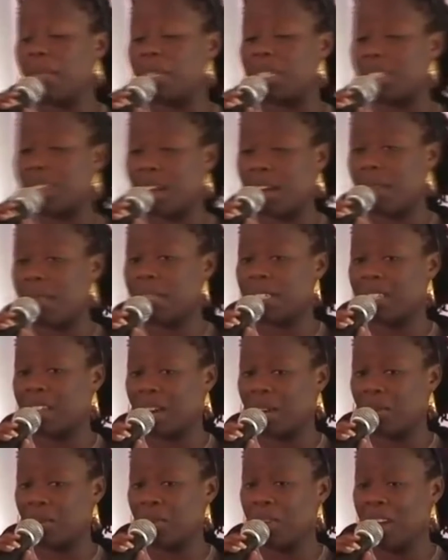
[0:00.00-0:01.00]
is Sarah
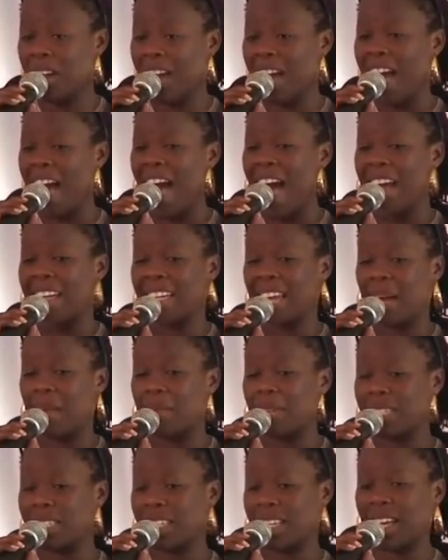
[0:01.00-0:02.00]
Mitaru, and I am
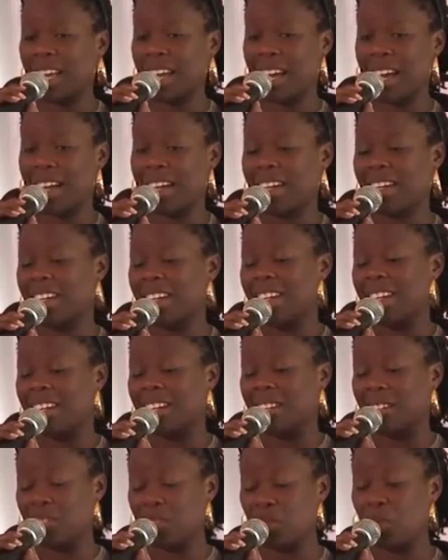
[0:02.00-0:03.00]
a
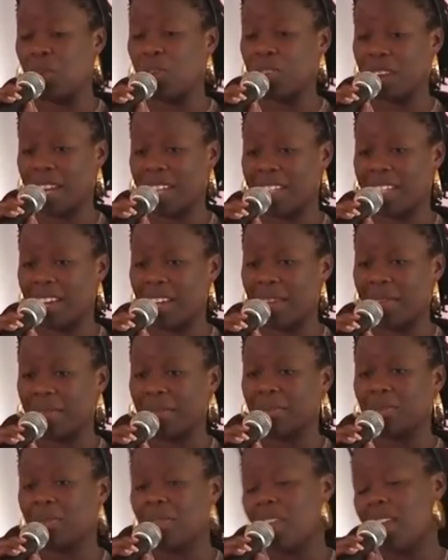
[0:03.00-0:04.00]
singer-songwriter.
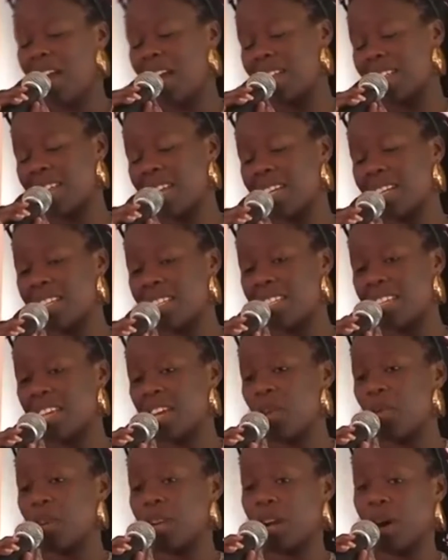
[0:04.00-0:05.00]
I started
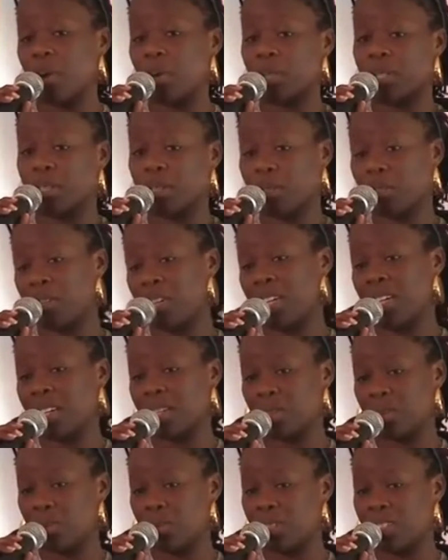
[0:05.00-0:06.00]
singing when I was 3
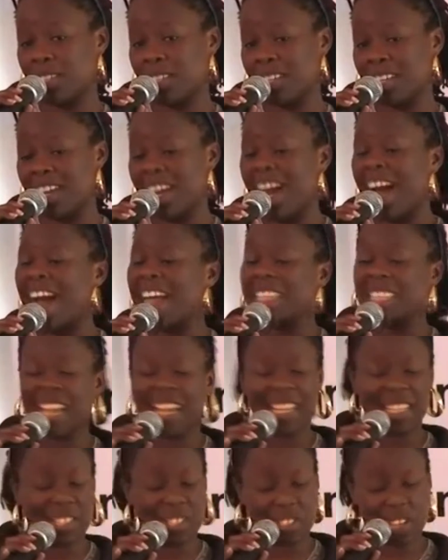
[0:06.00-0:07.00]
years old. I
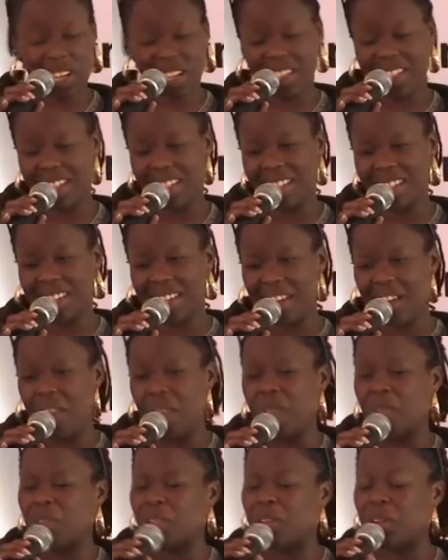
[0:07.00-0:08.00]
sang in church
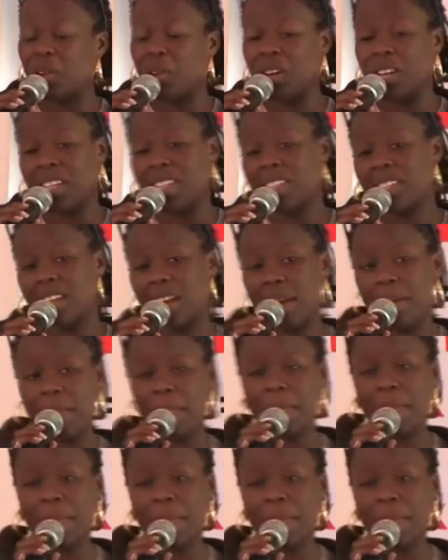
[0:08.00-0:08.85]
for the longest time.